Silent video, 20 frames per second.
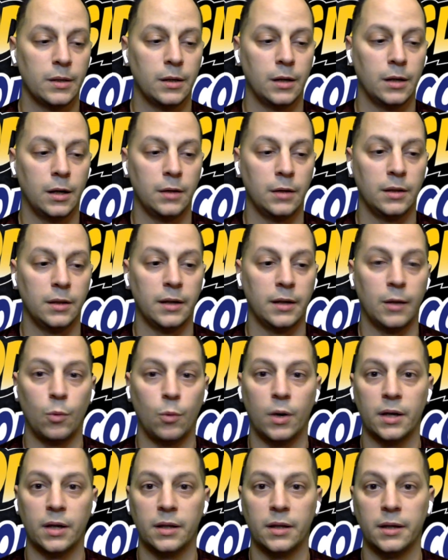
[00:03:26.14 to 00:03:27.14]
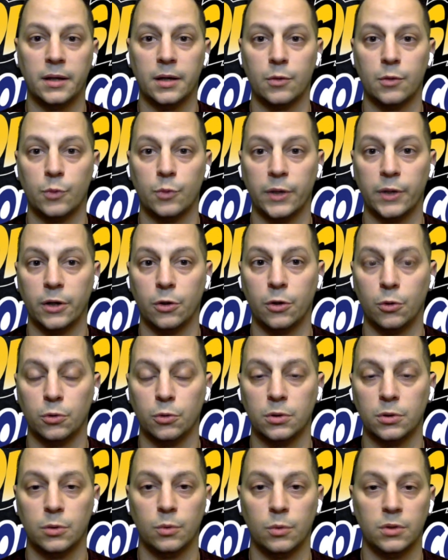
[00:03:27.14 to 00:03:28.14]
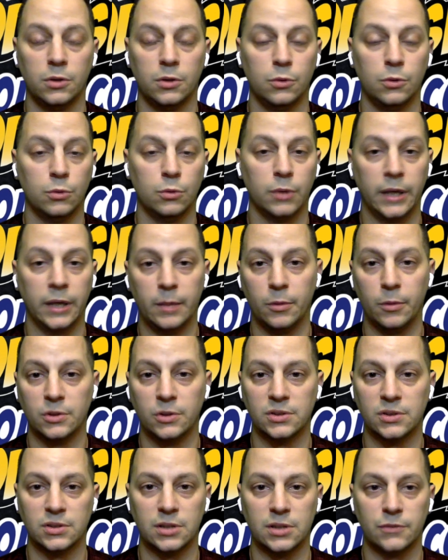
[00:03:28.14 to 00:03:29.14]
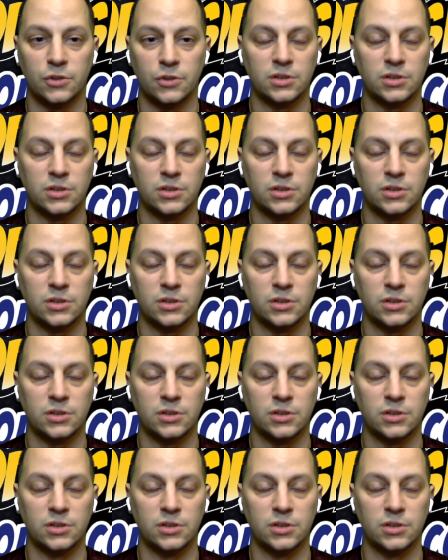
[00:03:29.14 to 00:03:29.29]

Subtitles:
that I wanted to get reholdered with the new labels and stuff,